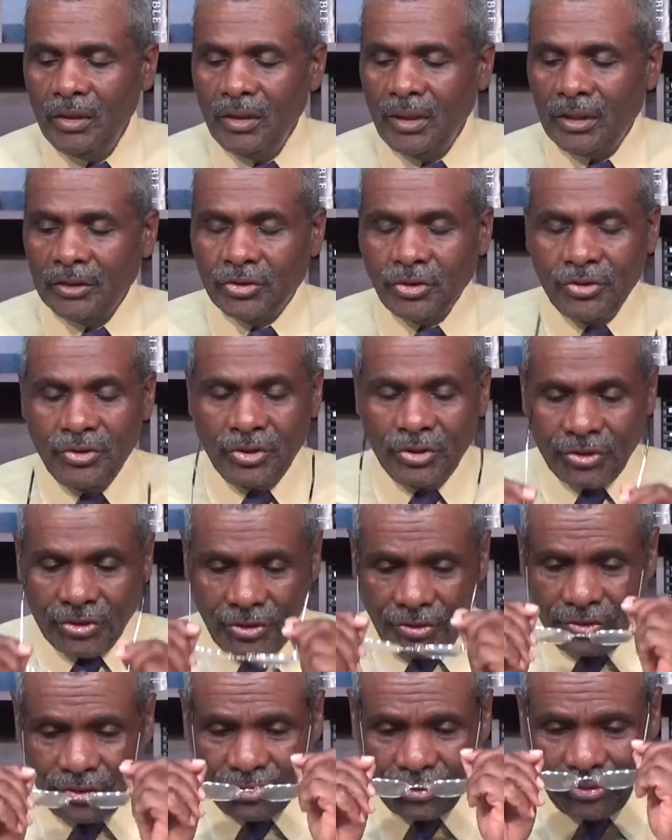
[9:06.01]
I told you to
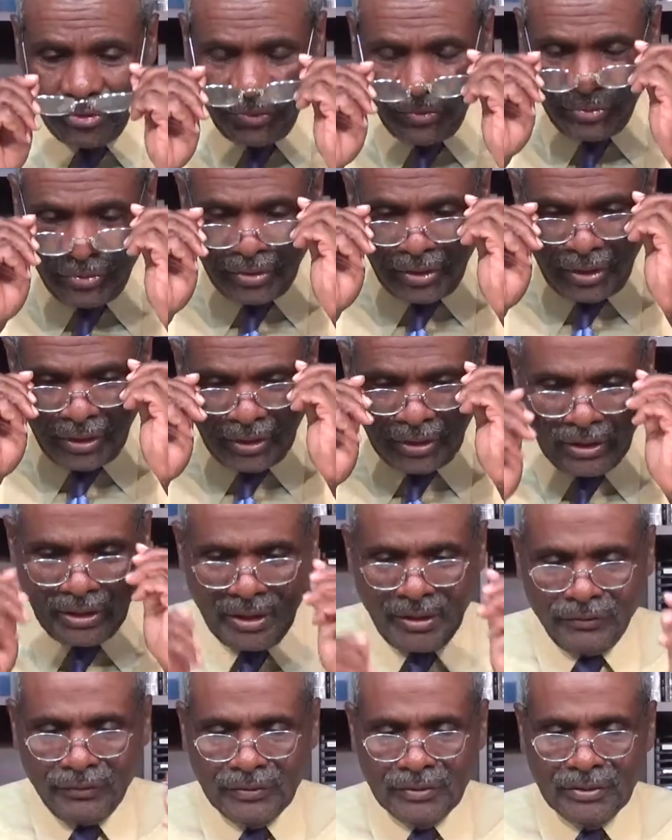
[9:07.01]
turn to the
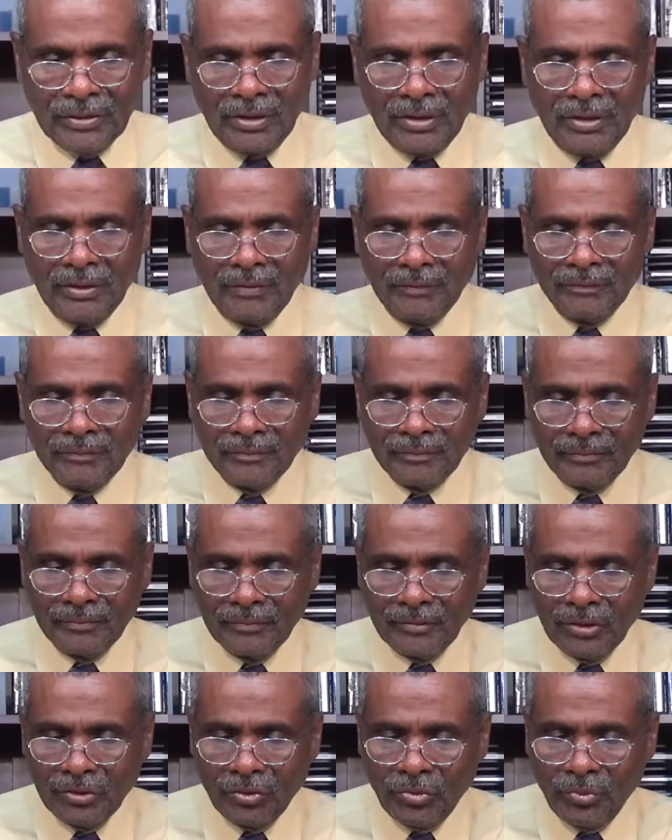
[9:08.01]

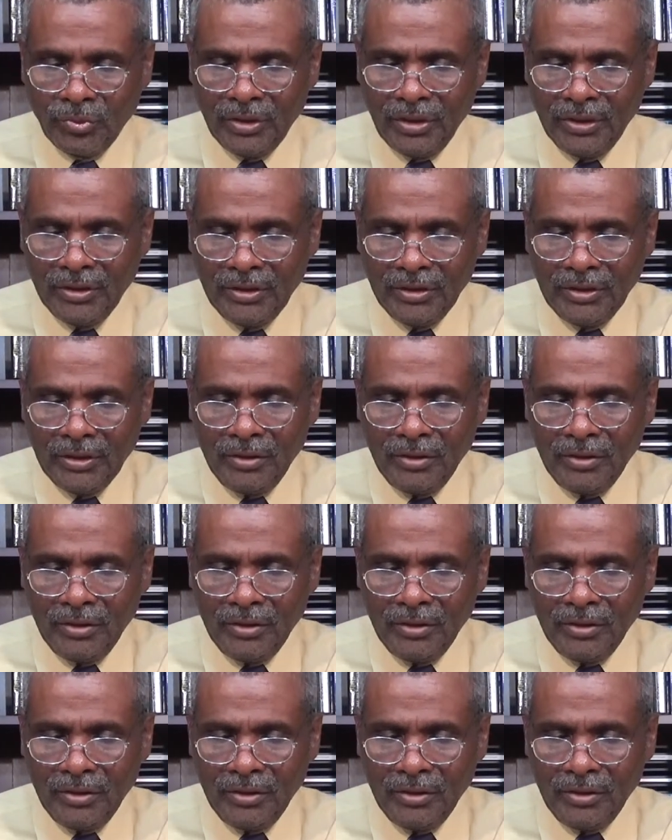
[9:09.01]
29th